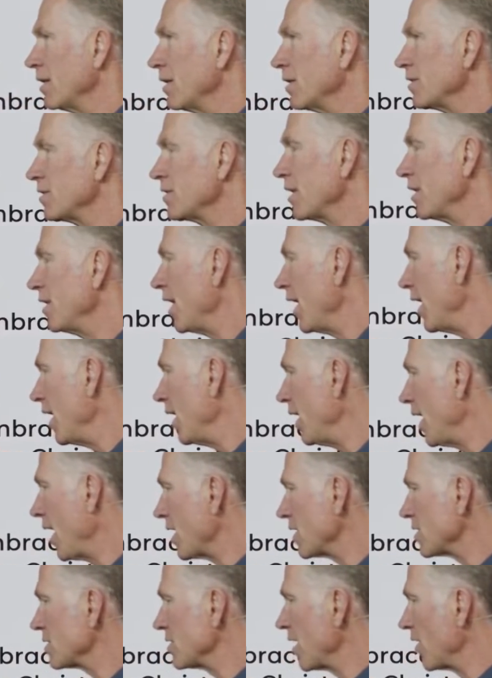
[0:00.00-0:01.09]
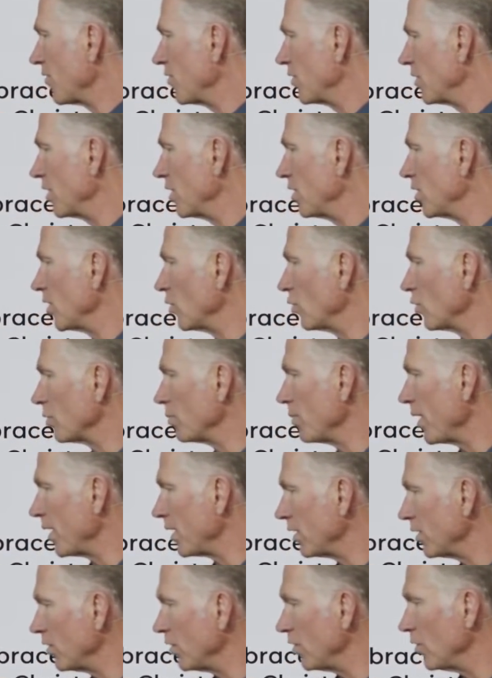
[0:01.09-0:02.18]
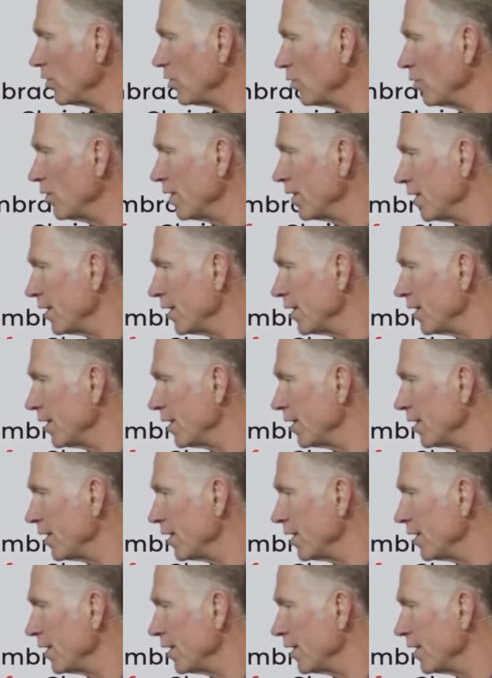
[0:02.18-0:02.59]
Today has nothing to do with making you